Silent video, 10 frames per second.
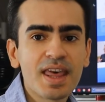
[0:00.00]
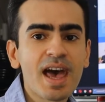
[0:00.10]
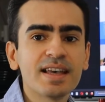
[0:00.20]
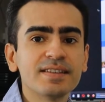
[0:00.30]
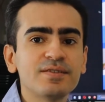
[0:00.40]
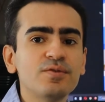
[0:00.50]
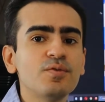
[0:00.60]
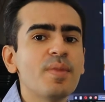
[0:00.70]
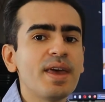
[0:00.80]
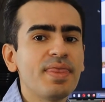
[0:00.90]
it has two
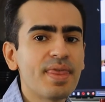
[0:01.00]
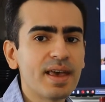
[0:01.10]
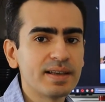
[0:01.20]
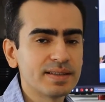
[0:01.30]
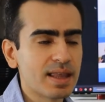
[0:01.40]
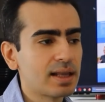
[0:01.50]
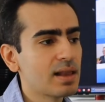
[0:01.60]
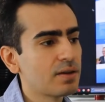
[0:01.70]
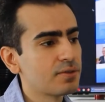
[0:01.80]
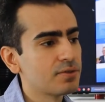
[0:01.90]
main things that I'd
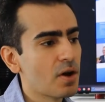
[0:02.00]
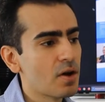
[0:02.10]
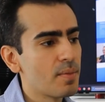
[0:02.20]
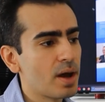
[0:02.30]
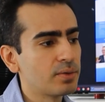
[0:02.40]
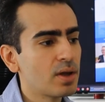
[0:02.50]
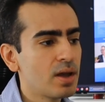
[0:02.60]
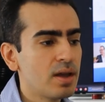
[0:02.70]
like to talk about.